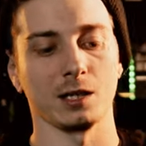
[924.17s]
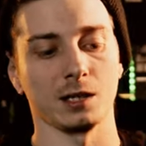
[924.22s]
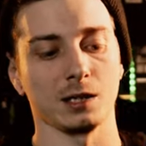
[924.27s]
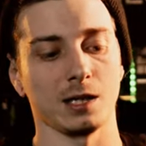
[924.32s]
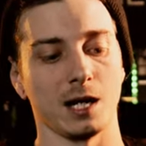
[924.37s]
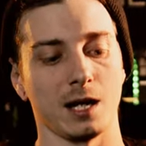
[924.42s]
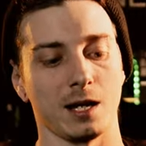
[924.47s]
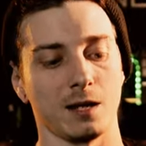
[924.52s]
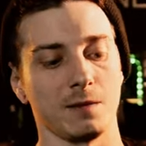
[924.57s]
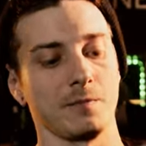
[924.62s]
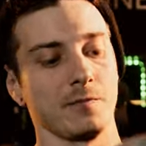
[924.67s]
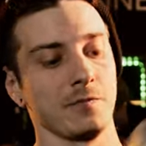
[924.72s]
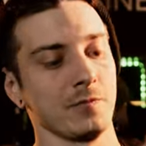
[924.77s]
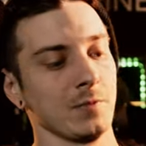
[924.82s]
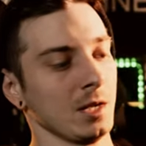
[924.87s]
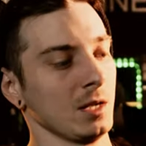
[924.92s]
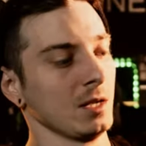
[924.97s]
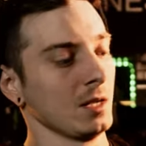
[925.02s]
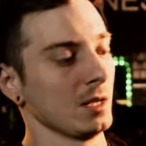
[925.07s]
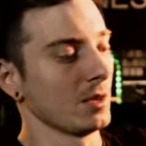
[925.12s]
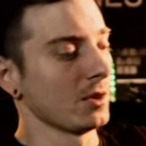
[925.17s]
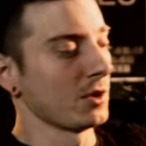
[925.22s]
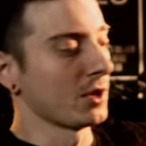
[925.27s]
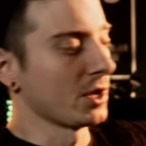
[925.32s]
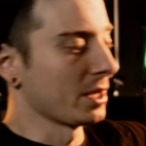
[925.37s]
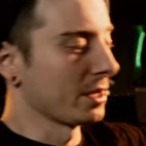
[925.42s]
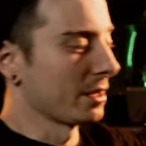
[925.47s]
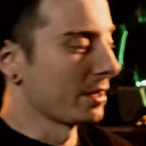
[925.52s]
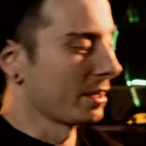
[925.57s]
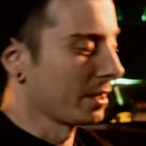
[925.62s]
like that,
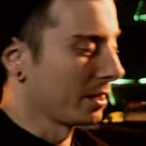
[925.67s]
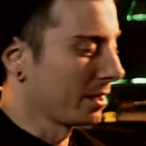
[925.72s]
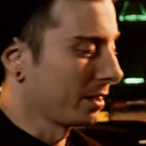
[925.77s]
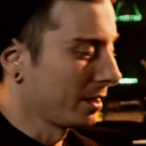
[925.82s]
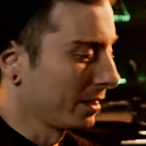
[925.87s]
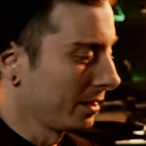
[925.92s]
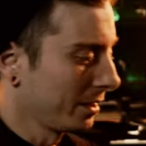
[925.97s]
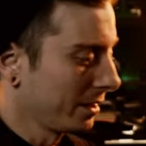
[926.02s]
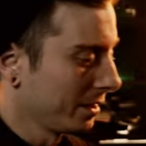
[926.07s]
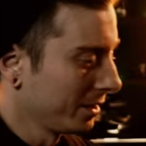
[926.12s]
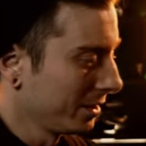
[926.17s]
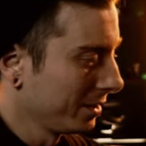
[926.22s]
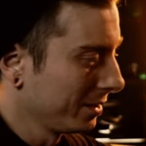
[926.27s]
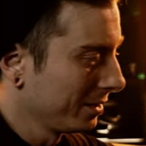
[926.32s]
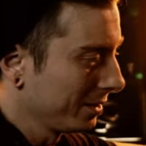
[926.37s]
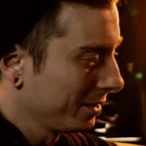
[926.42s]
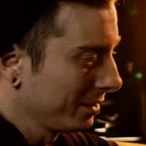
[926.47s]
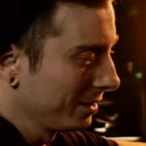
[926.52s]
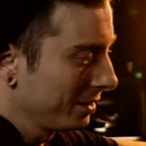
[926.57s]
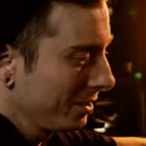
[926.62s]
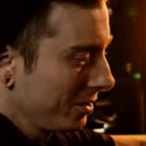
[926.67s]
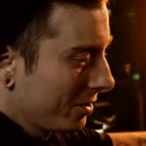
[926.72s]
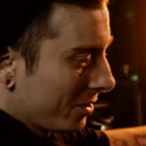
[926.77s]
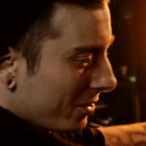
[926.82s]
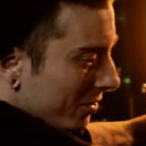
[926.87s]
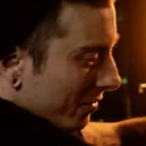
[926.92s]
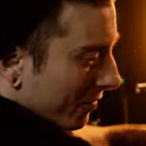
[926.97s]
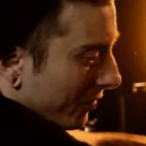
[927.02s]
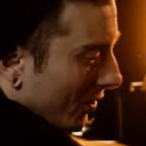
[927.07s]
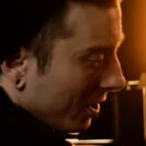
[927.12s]
then uh, you know
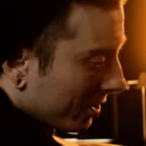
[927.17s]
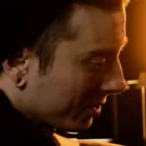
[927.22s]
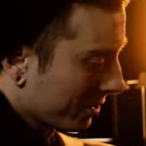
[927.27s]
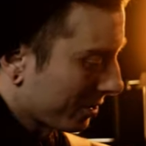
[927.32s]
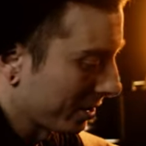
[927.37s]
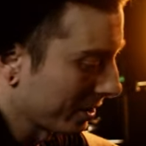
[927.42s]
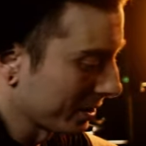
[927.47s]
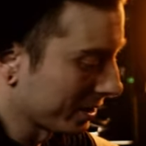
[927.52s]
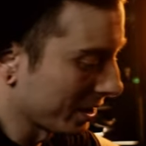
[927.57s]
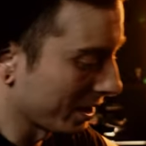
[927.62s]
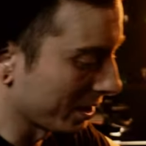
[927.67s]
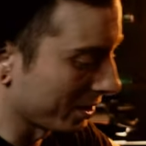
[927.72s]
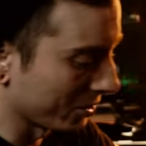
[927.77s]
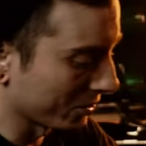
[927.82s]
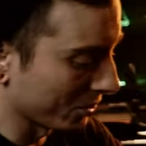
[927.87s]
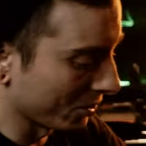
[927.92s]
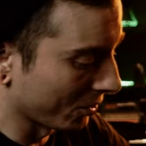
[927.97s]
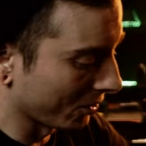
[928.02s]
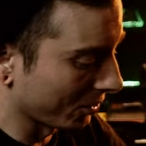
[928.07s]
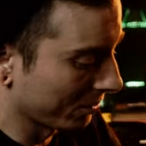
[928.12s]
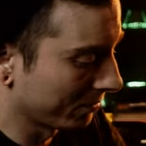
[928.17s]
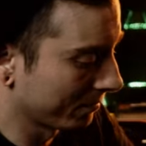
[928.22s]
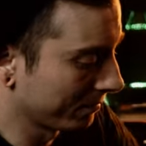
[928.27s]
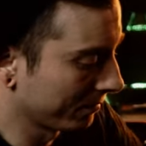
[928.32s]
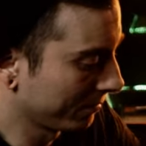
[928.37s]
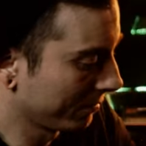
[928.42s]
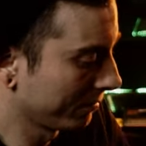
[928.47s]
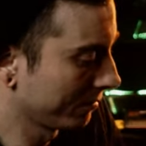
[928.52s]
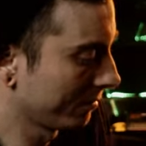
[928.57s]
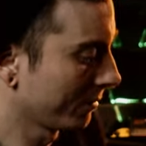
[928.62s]
your vlogs are going to take you to
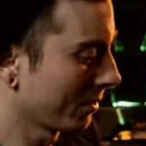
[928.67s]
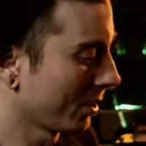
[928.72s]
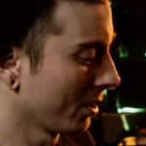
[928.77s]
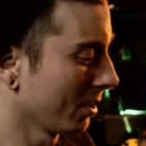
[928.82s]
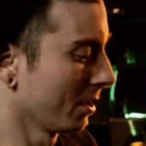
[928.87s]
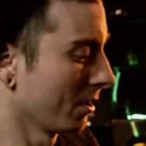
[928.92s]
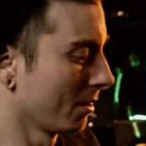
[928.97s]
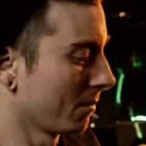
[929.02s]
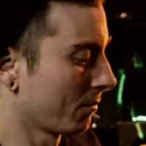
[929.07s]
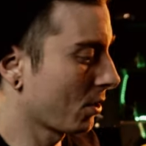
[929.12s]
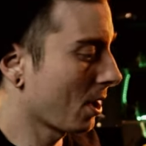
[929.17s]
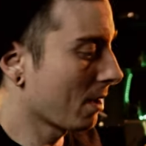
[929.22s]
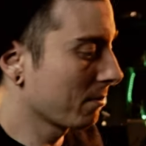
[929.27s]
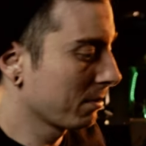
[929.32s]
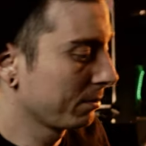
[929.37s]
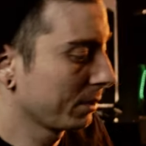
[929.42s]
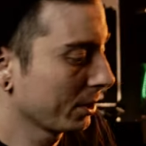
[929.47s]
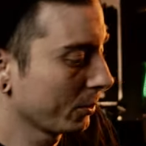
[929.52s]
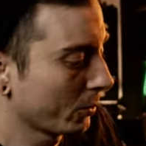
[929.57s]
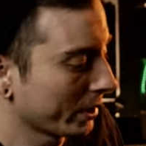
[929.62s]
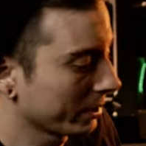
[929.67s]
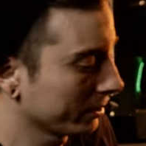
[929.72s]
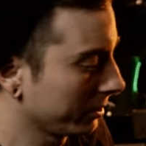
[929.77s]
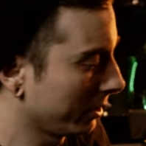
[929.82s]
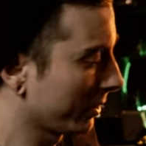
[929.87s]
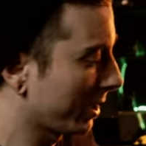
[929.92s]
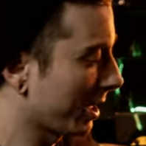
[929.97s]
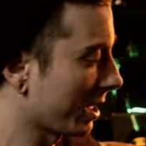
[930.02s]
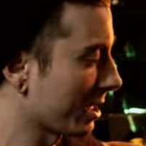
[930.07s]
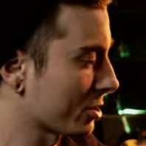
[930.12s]
probably weird
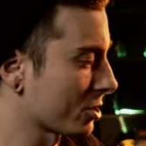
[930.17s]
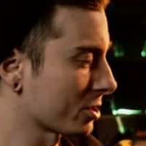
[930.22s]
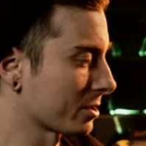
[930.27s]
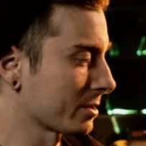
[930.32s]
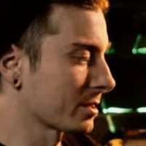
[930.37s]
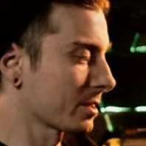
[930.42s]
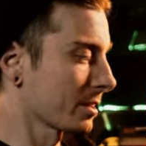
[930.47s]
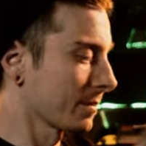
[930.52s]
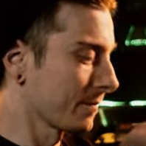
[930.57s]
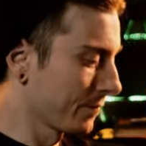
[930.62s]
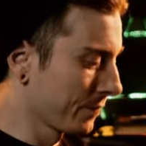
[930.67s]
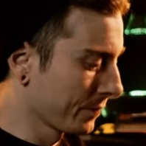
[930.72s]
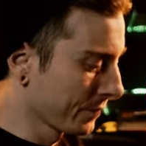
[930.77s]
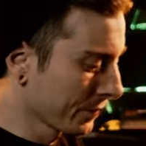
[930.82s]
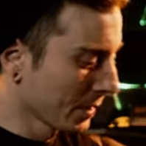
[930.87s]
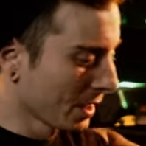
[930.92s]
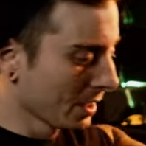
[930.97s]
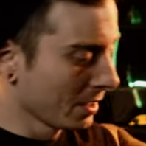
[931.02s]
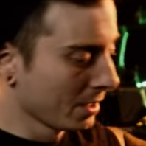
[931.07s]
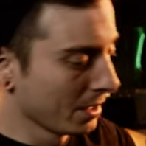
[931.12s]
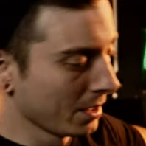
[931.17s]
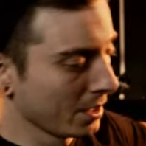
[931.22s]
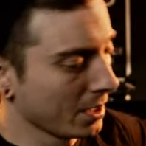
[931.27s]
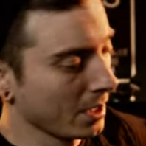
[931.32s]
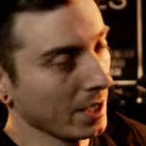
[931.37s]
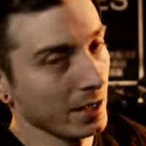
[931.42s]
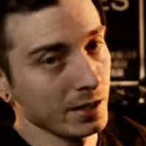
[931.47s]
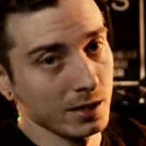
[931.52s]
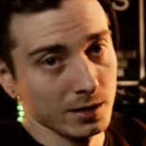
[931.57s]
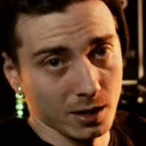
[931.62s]
locations
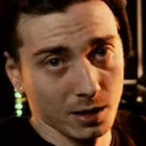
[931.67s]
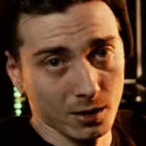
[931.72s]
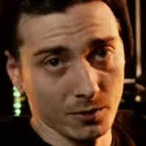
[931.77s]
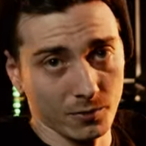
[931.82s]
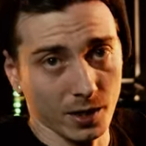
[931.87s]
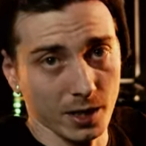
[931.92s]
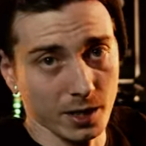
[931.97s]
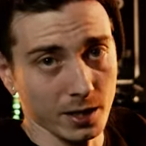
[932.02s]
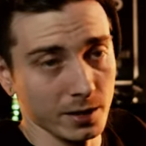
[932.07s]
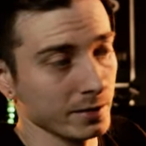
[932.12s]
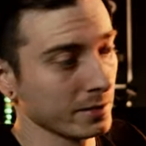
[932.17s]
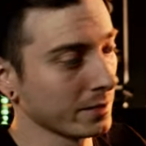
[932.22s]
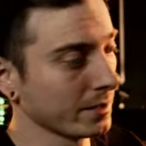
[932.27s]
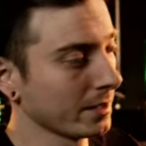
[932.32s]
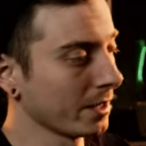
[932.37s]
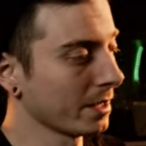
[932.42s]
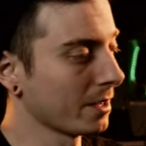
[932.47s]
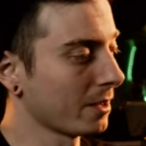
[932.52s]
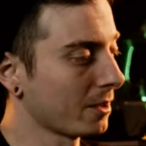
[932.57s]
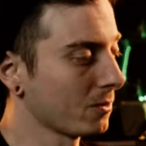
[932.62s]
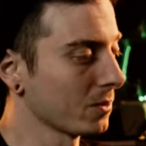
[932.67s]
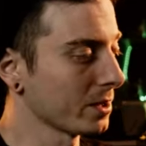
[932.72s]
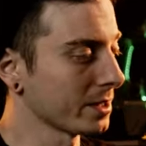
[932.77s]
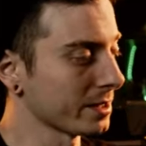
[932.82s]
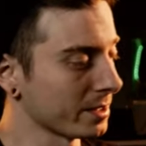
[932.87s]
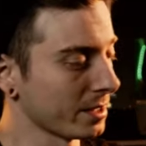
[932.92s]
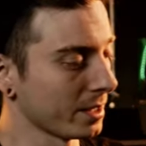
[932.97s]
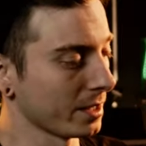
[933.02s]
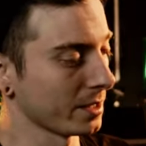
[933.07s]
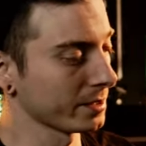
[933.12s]
and it's going to rain. It
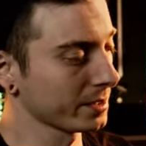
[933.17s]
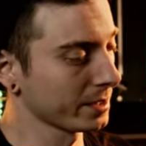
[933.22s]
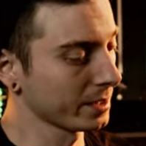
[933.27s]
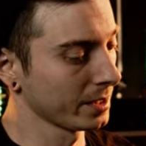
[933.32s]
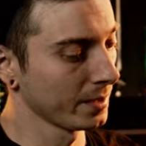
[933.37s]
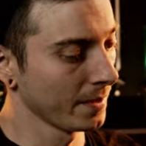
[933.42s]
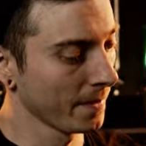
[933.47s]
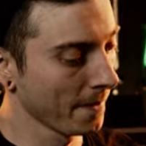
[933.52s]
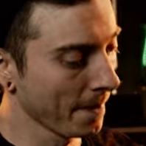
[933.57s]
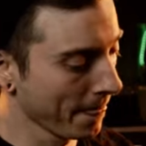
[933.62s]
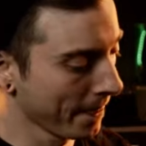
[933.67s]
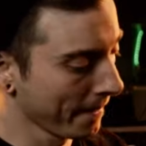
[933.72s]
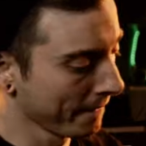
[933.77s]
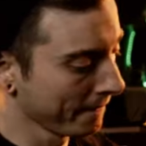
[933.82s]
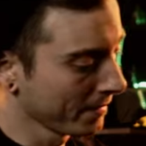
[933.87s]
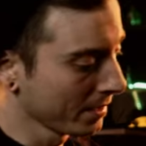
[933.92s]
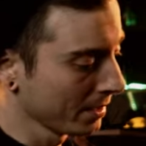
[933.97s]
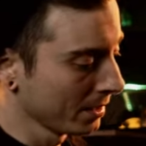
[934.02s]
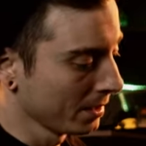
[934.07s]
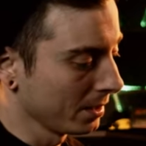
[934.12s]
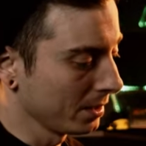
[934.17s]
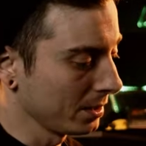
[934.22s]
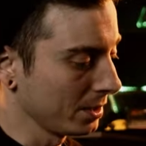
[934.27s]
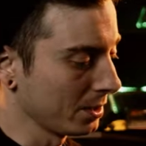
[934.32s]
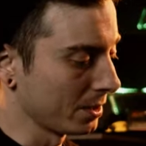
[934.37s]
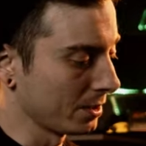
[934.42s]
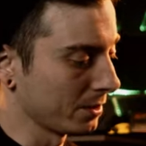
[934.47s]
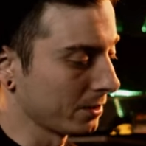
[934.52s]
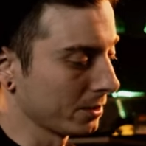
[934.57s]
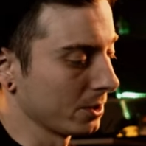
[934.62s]
always does.
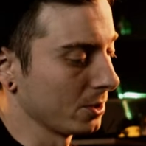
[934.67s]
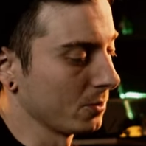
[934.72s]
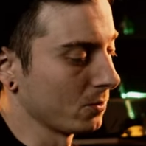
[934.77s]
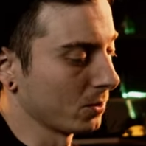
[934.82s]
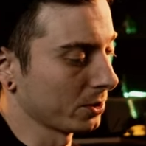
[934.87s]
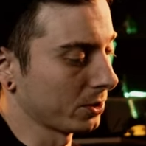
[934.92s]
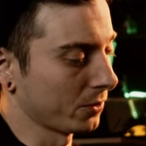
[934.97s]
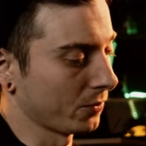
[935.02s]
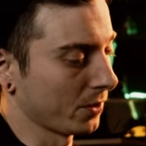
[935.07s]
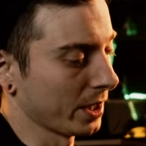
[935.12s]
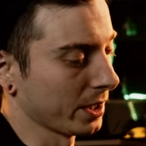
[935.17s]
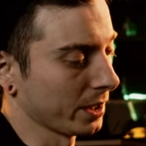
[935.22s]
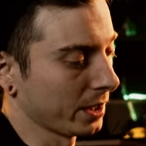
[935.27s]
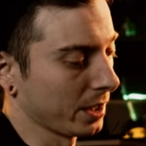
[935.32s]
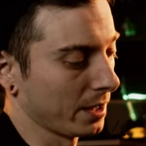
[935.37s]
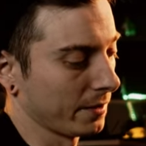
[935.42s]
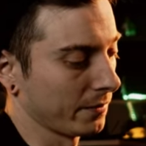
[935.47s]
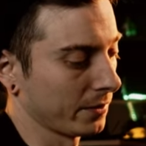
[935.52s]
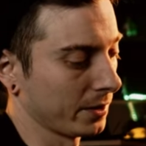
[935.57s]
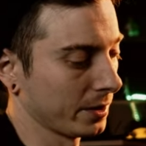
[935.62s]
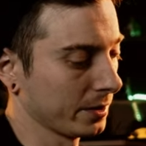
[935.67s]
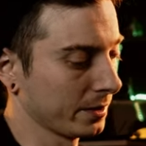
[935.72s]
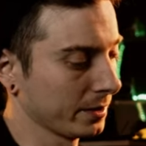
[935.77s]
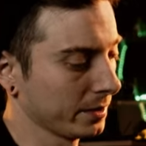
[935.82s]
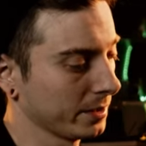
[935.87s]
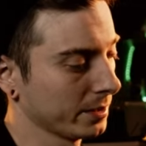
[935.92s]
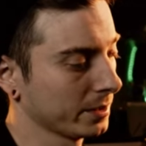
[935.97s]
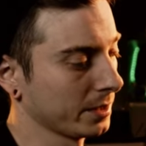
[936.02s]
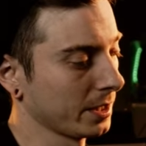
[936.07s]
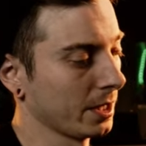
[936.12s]
You know, you want the rain cover
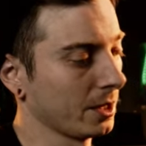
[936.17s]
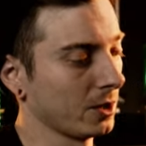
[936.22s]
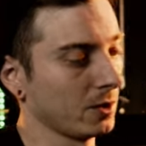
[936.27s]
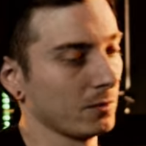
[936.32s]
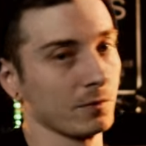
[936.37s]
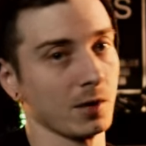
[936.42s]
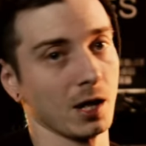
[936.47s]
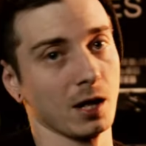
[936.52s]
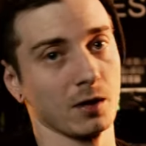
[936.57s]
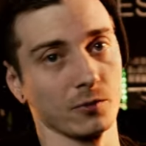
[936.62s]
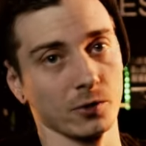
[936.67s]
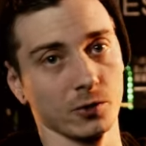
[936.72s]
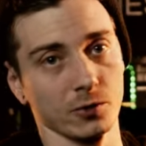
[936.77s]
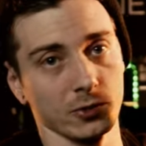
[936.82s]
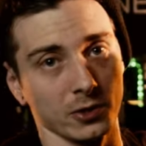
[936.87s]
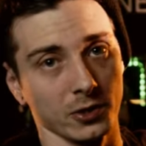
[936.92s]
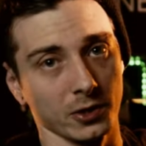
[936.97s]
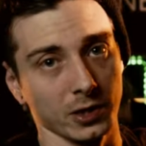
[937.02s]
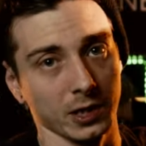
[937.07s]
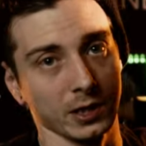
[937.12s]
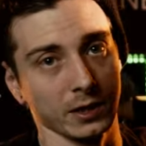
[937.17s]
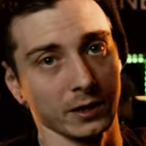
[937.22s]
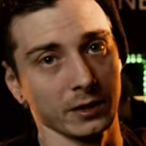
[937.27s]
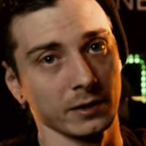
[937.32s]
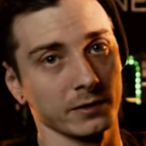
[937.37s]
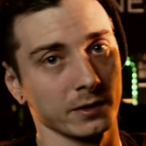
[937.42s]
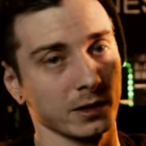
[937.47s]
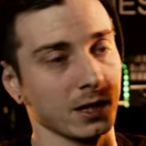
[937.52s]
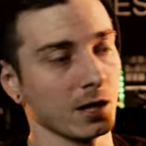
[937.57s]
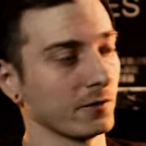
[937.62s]
to help not ruin your gear,
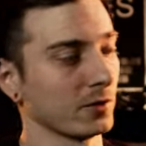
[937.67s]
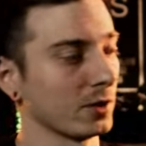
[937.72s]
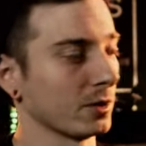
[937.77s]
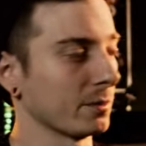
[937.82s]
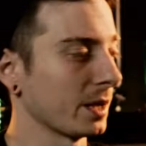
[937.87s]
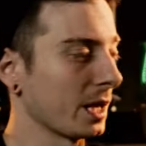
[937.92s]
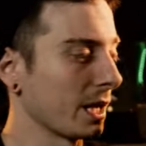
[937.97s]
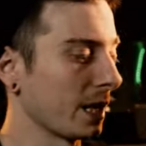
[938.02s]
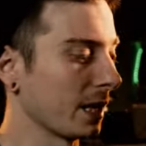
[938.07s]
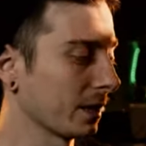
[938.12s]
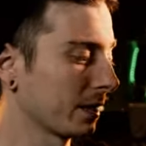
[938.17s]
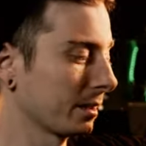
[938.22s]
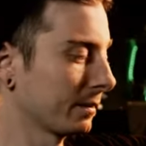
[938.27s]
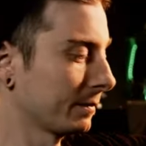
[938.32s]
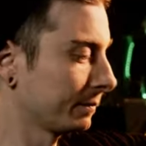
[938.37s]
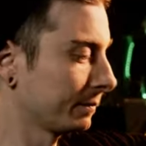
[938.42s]
cover your bag.